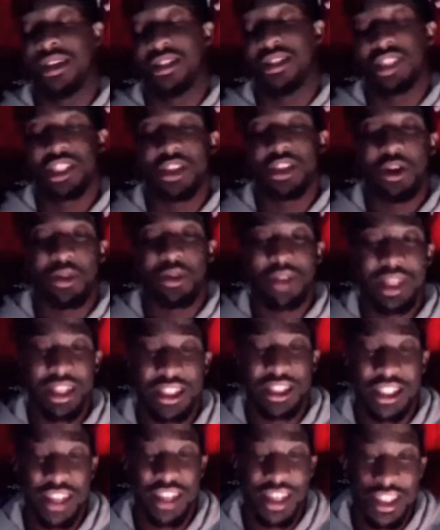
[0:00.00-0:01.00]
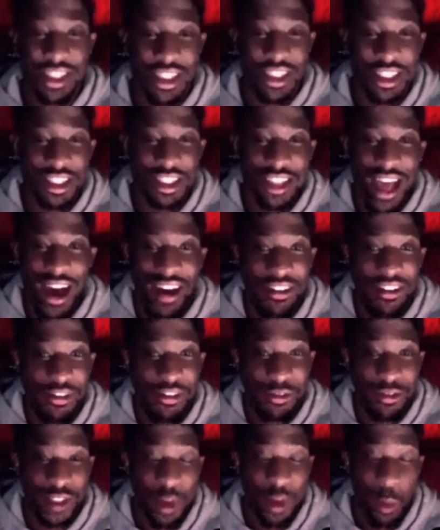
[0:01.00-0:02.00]
So I think the Suns
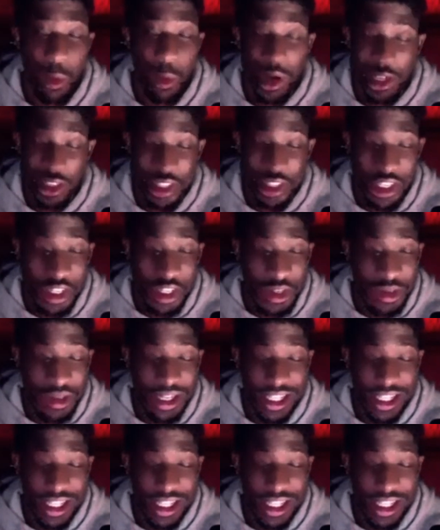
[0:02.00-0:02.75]
have some work to do.